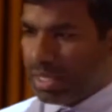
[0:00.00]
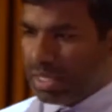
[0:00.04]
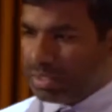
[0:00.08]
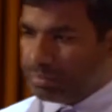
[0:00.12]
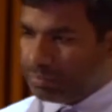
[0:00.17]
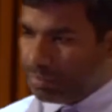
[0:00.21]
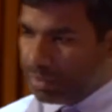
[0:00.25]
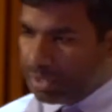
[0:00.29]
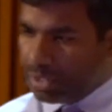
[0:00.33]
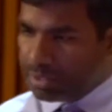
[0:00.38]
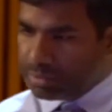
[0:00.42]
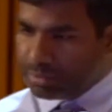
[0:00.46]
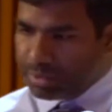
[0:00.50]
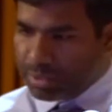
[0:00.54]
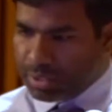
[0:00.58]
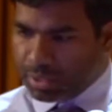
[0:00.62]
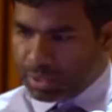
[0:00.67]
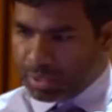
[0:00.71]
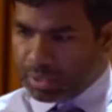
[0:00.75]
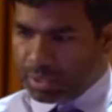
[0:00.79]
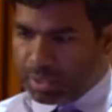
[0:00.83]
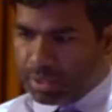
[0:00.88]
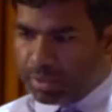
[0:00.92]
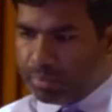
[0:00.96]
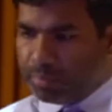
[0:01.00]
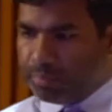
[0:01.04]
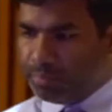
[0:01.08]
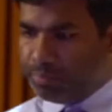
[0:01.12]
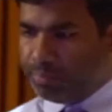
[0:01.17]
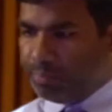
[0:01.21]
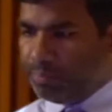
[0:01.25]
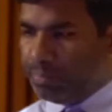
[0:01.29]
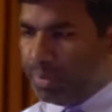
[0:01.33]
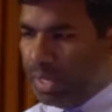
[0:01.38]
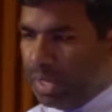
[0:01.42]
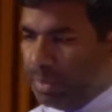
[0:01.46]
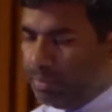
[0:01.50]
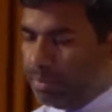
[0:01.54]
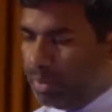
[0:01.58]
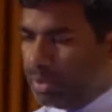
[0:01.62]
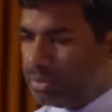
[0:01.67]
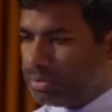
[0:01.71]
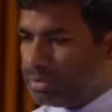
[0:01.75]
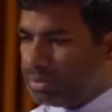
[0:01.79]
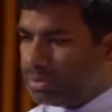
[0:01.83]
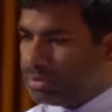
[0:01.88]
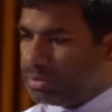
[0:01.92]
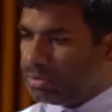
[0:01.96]
as far as the
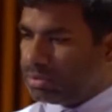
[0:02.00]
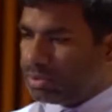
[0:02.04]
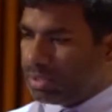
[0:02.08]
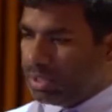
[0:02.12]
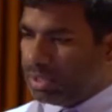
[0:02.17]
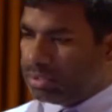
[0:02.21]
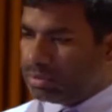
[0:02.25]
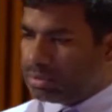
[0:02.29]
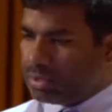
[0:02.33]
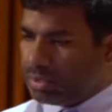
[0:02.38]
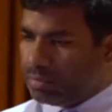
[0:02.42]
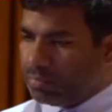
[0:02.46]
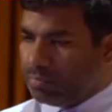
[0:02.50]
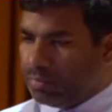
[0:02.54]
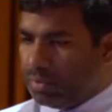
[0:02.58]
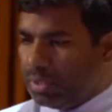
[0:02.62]
hypothesis is concerned,